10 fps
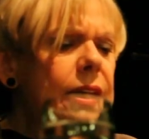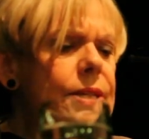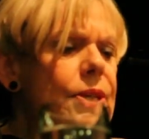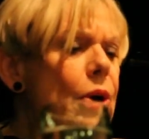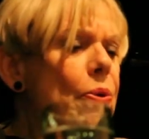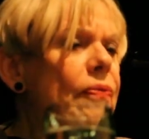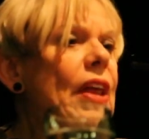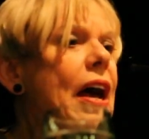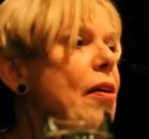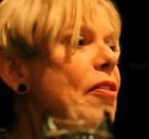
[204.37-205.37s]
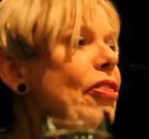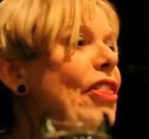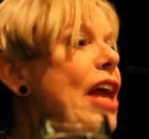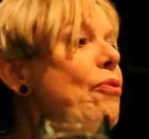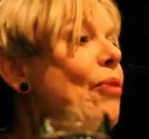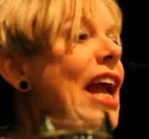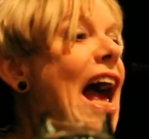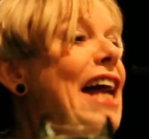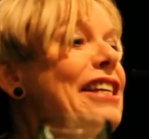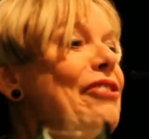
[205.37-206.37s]
So then we
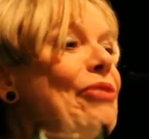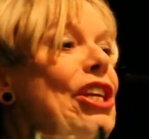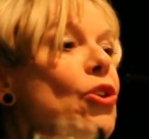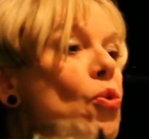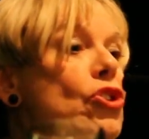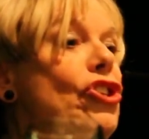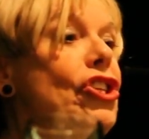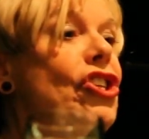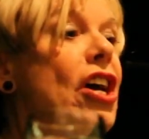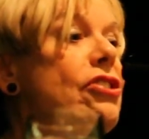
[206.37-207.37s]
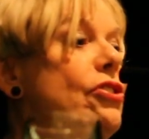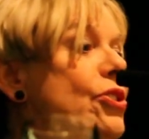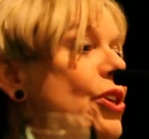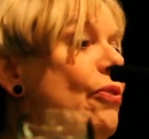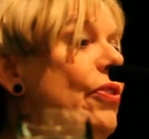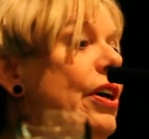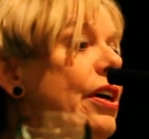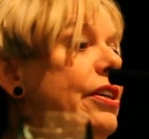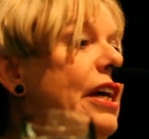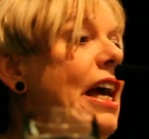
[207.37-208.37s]
launched the charter, as you've
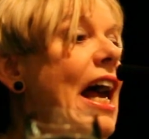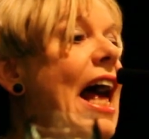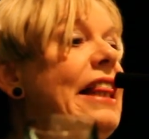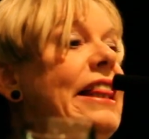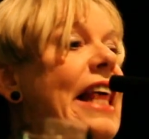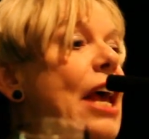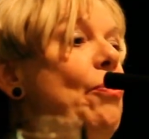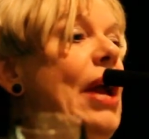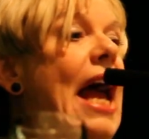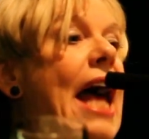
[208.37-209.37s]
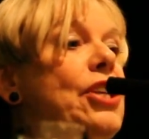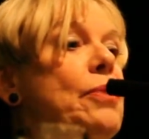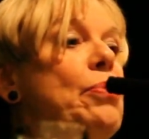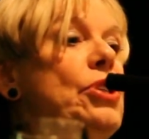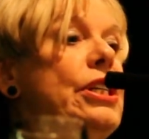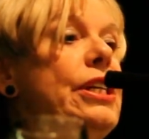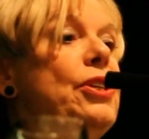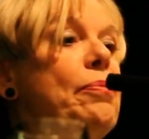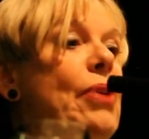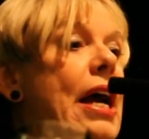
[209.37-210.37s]
heard, and then we had to put it
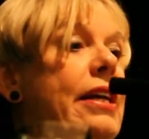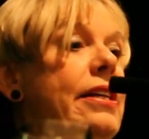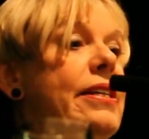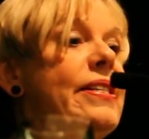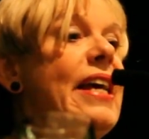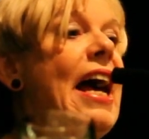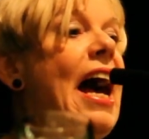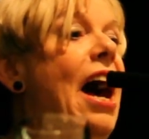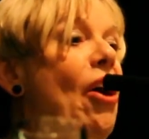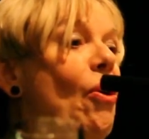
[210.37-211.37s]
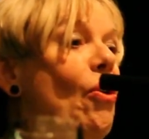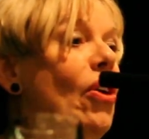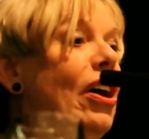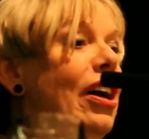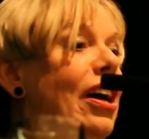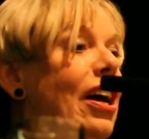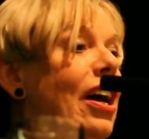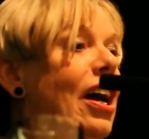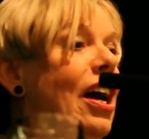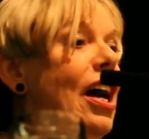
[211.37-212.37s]
into practice. How?
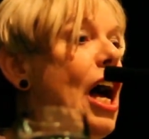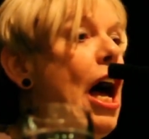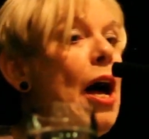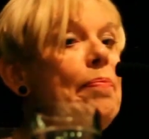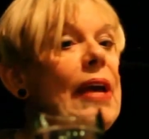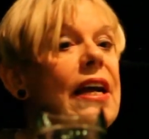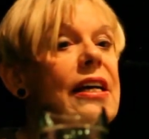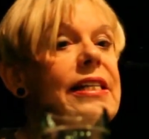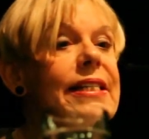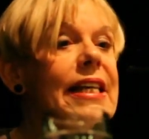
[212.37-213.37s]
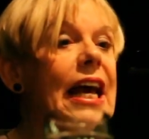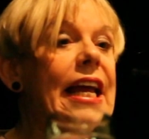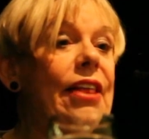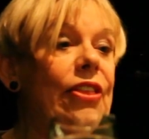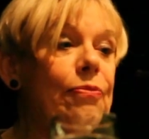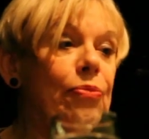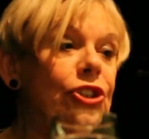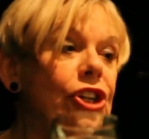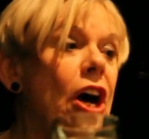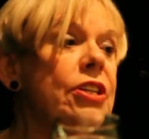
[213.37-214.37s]
Because the
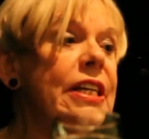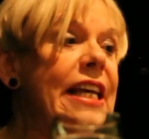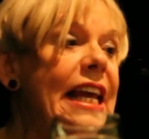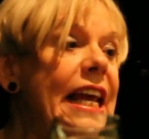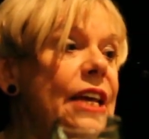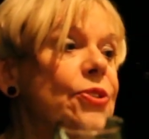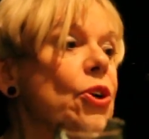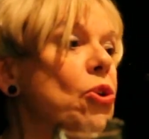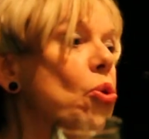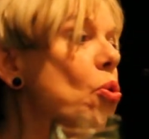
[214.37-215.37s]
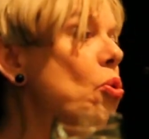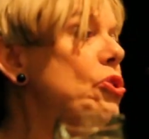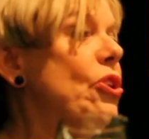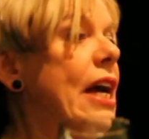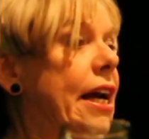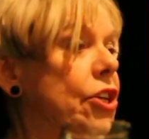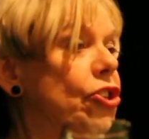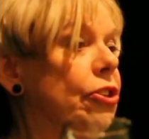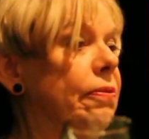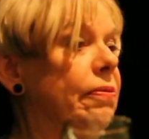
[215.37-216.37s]
charter is a call to
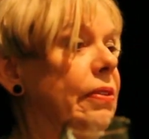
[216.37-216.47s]
action.